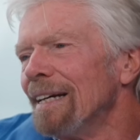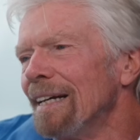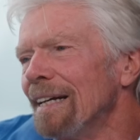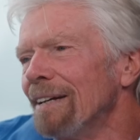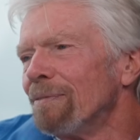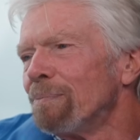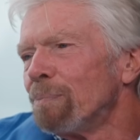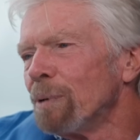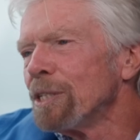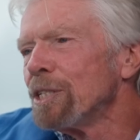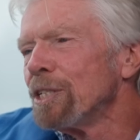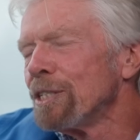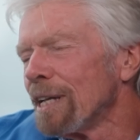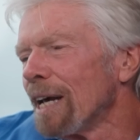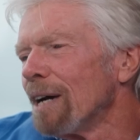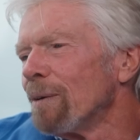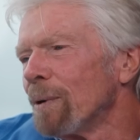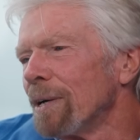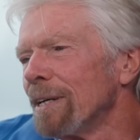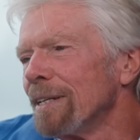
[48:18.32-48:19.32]
if British
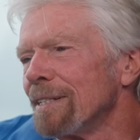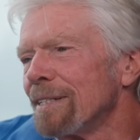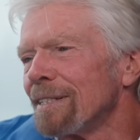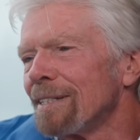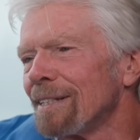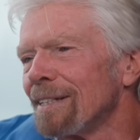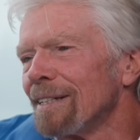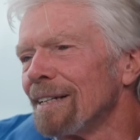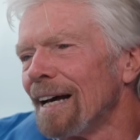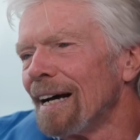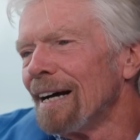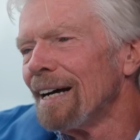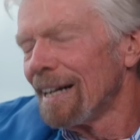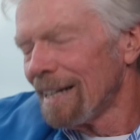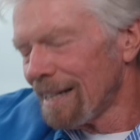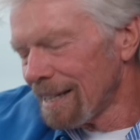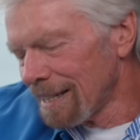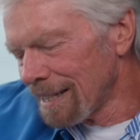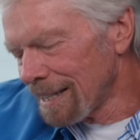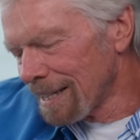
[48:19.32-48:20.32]
Airways
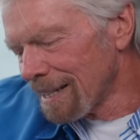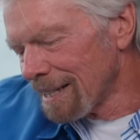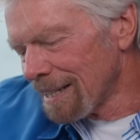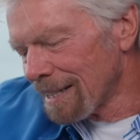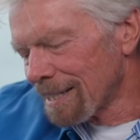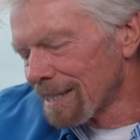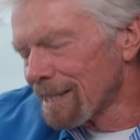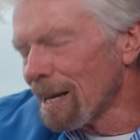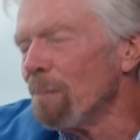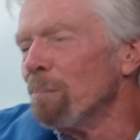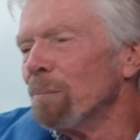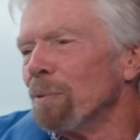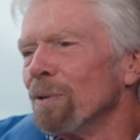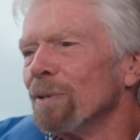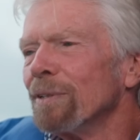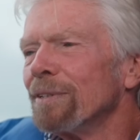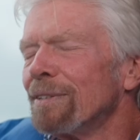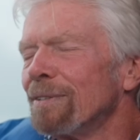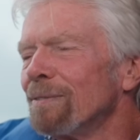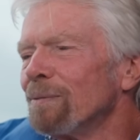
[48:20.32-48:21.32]
uh,
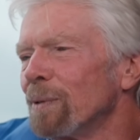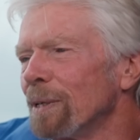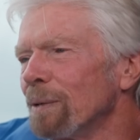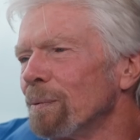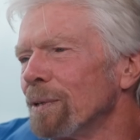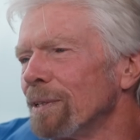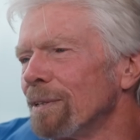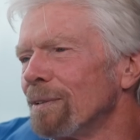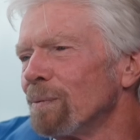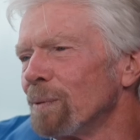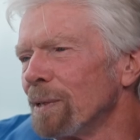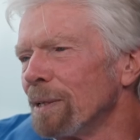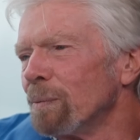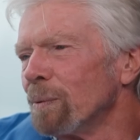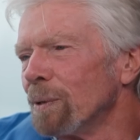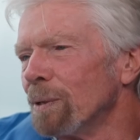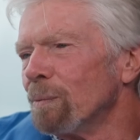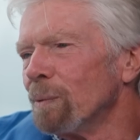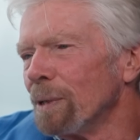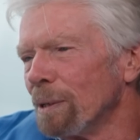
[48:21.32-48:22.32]
stumbled, we would we
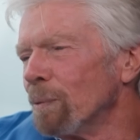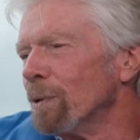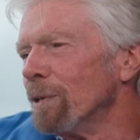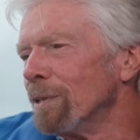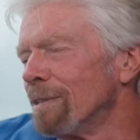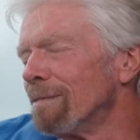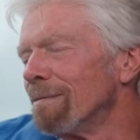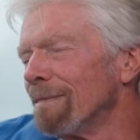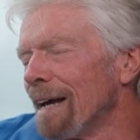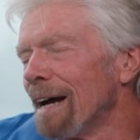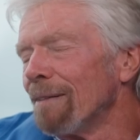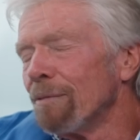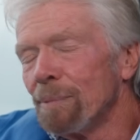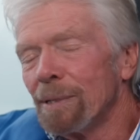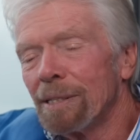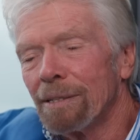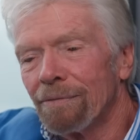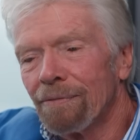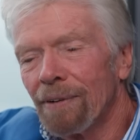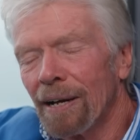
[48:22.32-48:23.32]
would we would have a
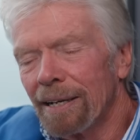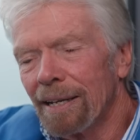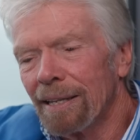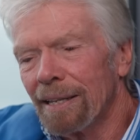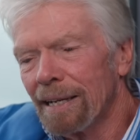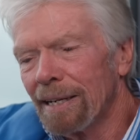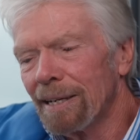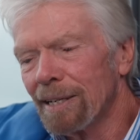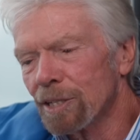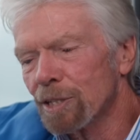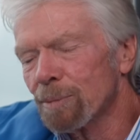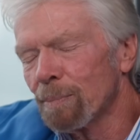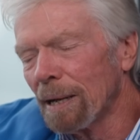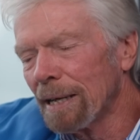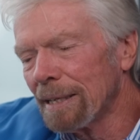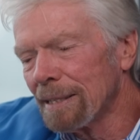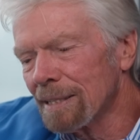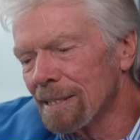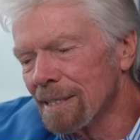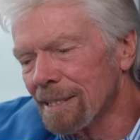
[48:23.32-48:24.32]
bit of fun at their
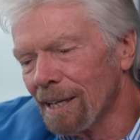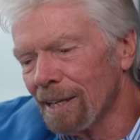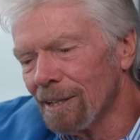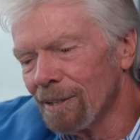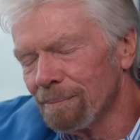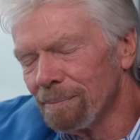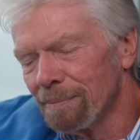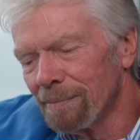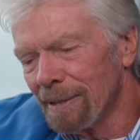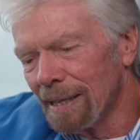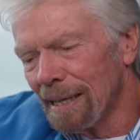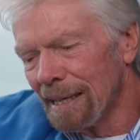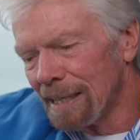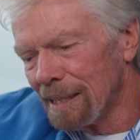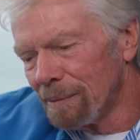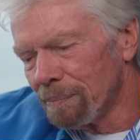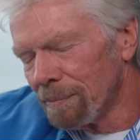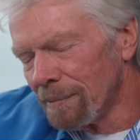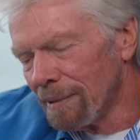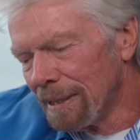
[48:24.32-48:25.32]
expense. So
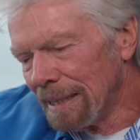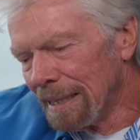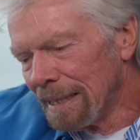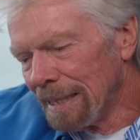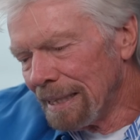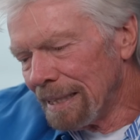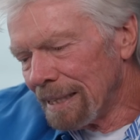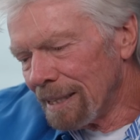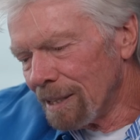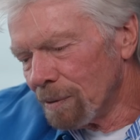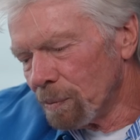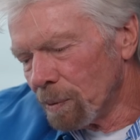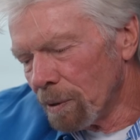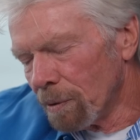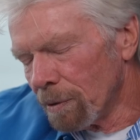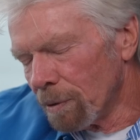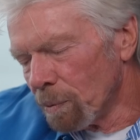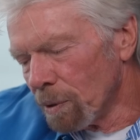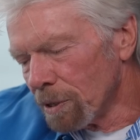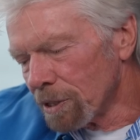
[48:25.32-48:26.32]
um, there,
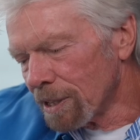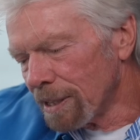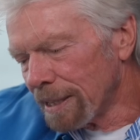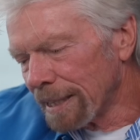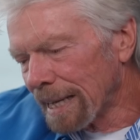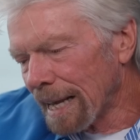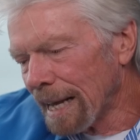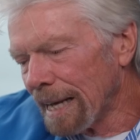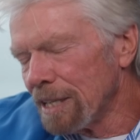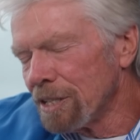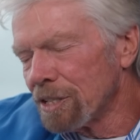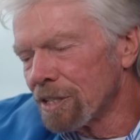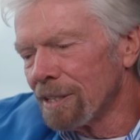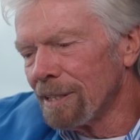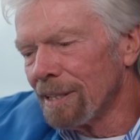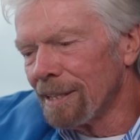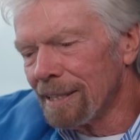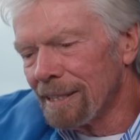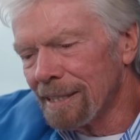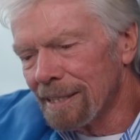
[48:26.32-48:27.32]
there was an
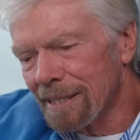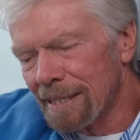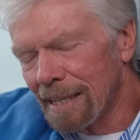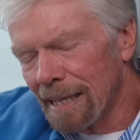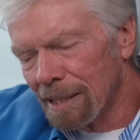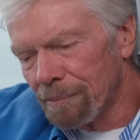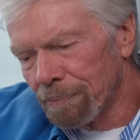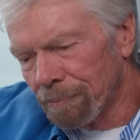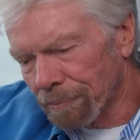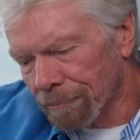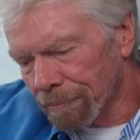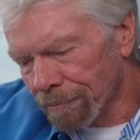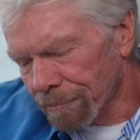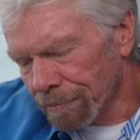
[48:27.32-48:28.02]
occasion that. Um,